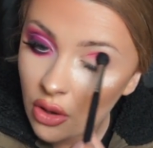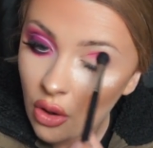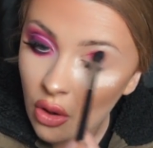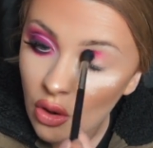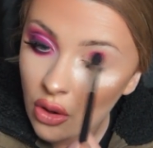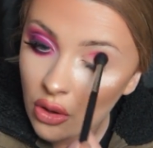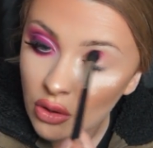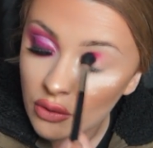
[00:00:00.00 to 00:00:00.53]

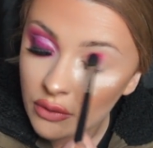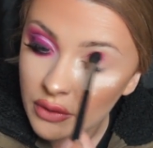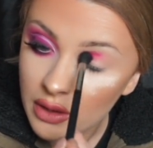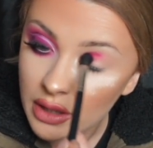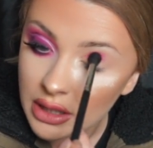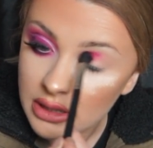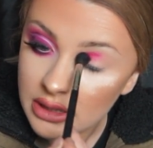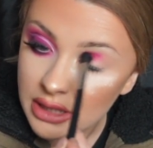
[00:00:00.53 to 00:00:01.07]
all over
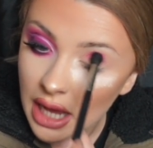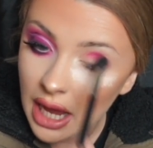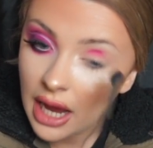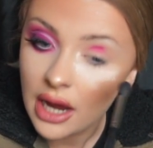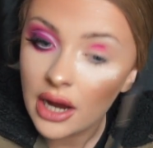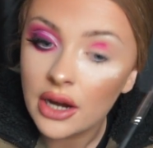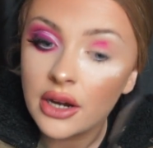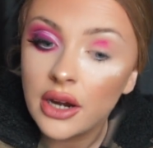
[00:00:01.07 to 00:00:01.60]
the
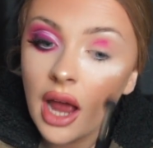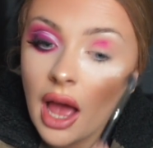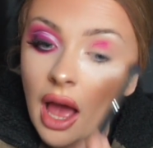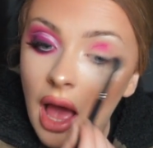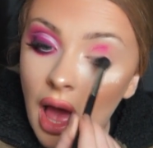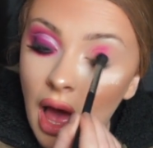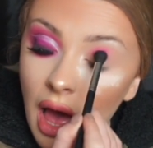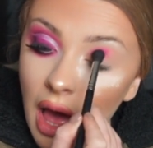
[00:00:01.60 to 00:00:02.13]
entire
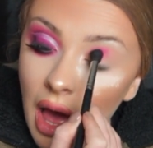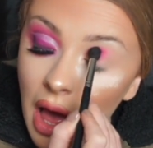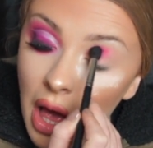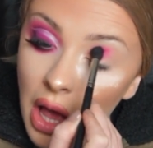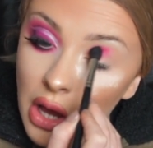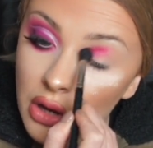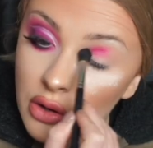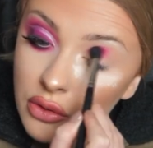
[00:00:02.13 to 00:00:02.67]

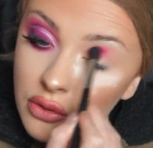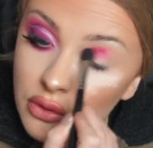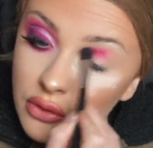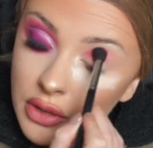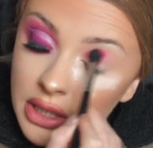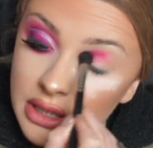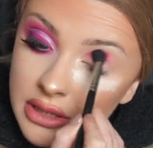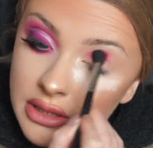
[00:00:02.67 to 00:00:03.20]

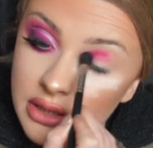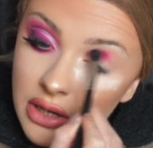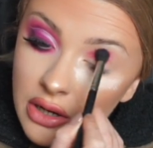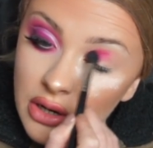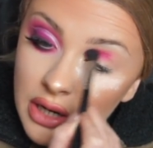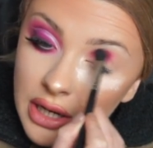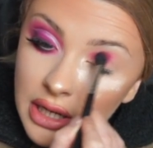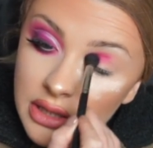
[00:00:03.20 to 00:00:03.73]
crease
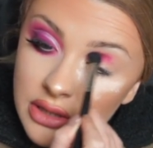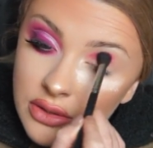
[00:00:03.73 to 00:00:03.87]
area.